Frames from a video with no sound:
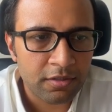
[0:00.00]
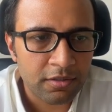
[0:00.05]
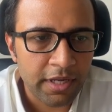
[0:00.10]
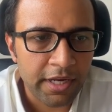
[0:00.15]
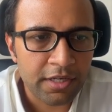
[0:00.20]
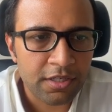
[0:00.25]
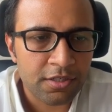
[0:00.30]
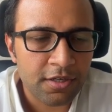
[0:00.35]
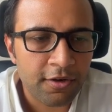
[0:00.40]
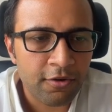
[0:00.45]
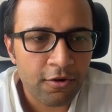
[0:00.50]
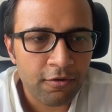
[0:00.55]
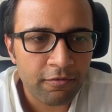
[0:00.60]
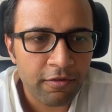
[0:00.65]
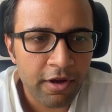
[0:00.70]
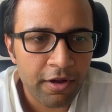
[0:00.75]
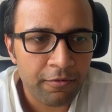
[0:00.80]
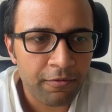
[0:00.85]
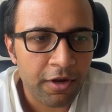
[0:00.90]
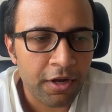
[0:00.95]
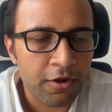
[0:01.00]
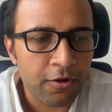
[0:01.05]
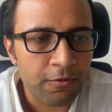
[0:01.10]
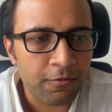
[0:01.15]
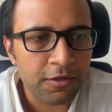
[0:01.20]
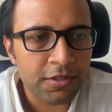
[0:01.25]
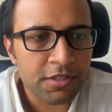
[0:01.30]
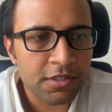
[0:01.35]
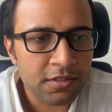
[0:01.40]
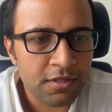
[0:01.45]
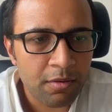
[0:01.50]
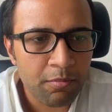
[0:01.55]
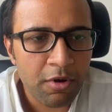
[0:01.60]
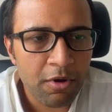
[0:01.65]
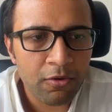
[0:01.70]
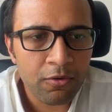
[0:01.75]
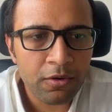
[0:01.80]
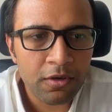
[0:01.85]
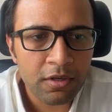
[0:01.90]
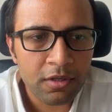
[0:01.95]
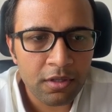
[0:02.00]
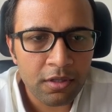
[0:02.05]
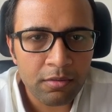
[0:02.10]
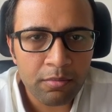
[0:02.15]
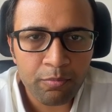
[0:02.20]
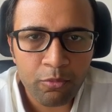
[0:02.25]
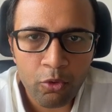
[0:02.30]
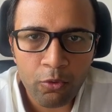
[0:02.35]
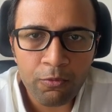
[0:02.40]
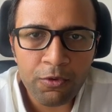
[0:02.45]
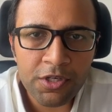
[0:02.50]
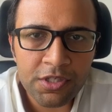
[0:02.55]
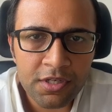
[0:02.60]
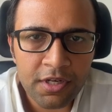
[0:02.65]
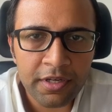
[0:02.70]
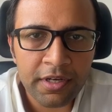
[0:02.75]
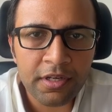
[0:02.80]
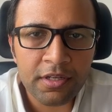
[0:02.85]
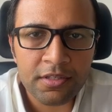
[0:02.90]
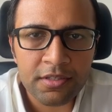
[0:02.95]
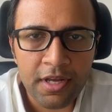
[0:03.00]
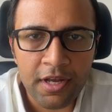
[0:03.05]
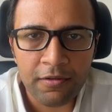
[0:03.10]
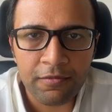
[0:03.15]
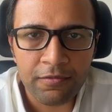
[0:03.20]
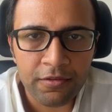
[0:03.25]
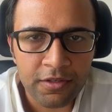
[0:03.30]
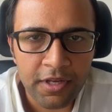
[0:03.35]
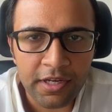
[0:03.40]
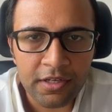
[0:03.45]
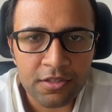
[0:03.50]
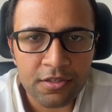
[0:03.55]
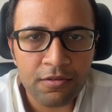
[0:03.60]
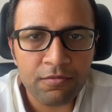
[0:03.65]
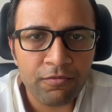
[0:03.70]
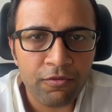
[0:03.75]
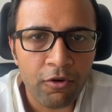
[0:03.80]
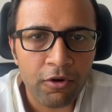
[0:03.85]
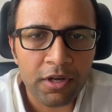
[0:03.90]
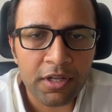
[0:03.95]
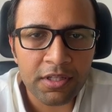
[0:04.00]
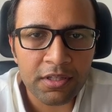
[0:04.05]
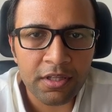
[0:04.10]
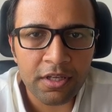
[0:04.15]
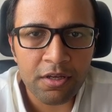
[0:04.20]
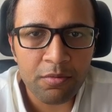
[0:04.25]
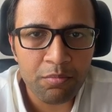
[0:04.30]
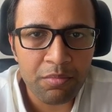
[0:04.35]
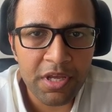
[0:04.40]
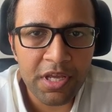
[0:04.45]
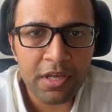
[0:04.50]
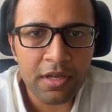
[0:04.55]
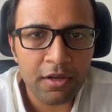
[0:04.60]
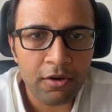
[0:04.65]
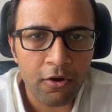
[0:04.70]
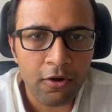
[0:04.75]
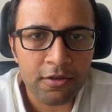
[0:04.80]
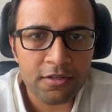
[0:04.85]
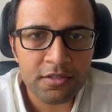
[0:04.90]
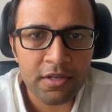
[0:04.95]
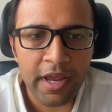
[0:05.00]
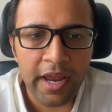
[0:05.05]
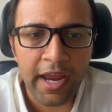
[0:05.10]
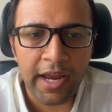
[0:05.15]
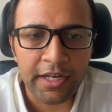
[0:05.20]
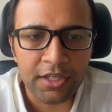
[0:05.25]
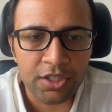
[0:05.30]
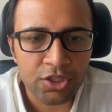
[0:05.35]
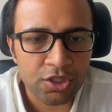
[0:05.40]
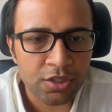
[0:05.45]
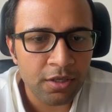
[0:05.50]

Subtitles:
section of our video, which is about the provision itself, section 43B clause H.